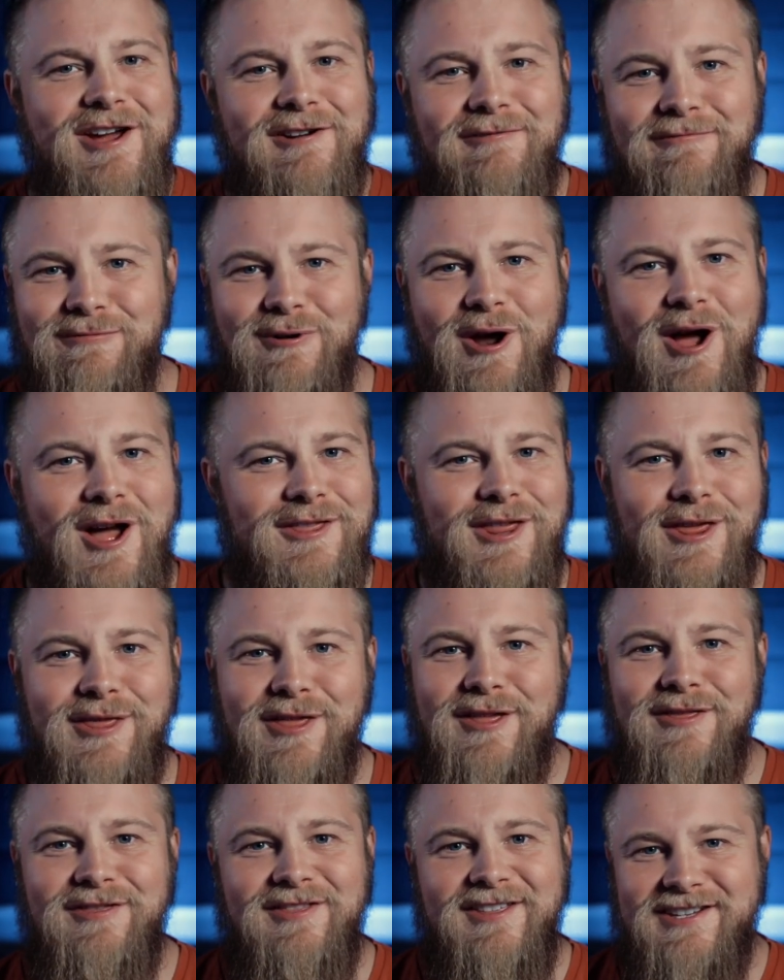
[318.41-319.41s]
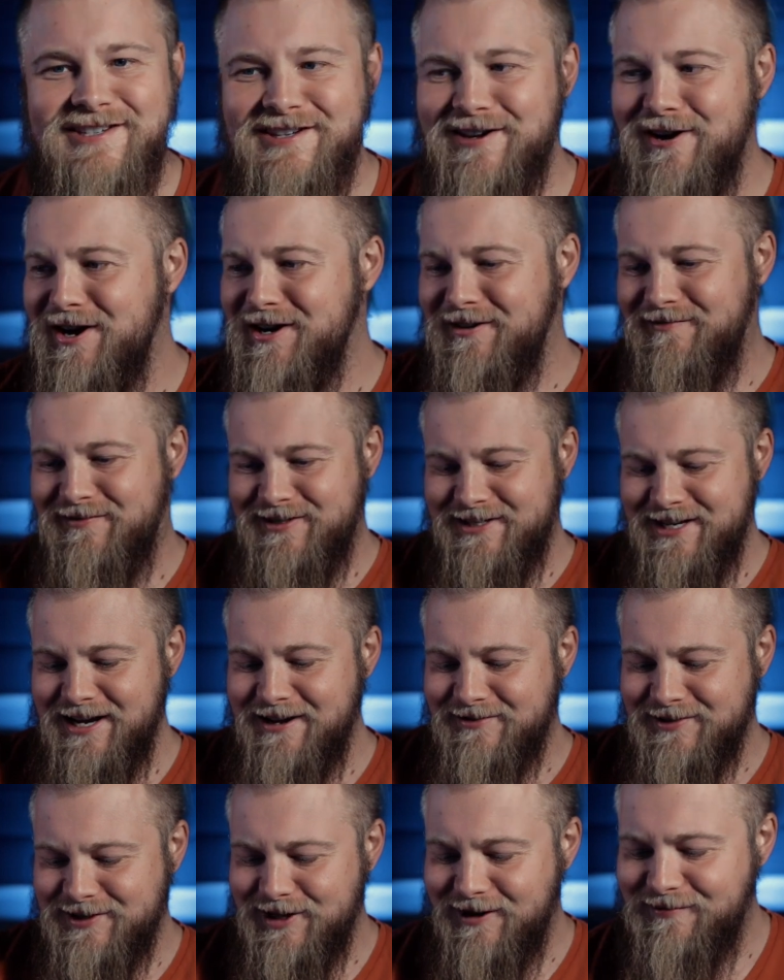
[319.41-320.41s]
rather than this kind of set
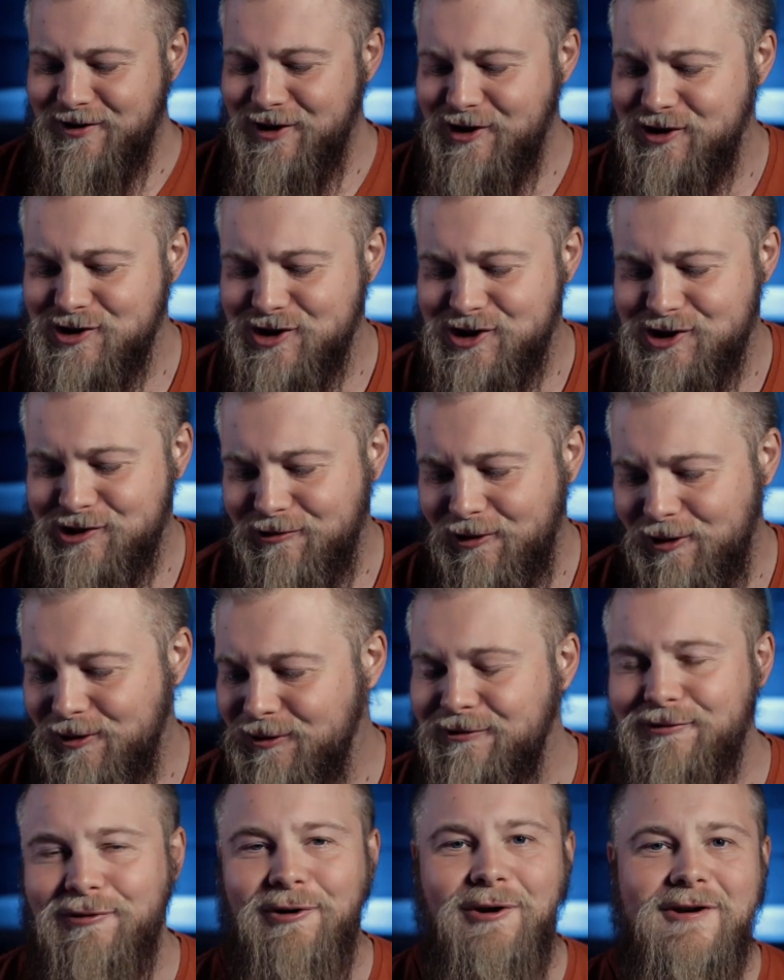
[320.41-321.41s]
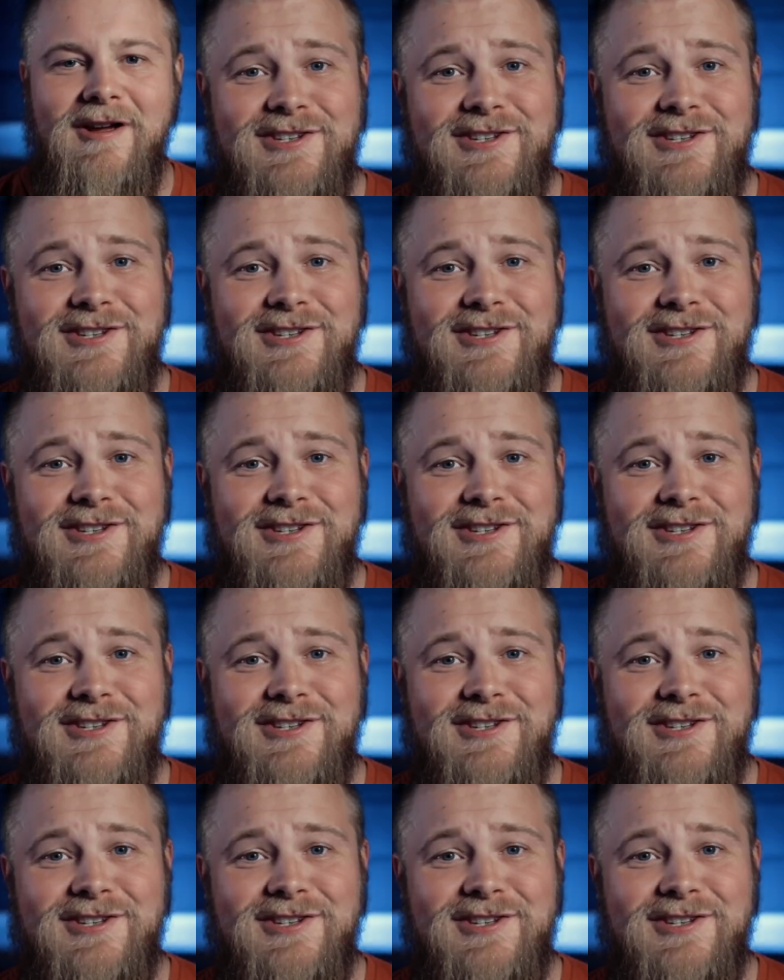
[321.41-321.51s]
of stuff you can scroll through?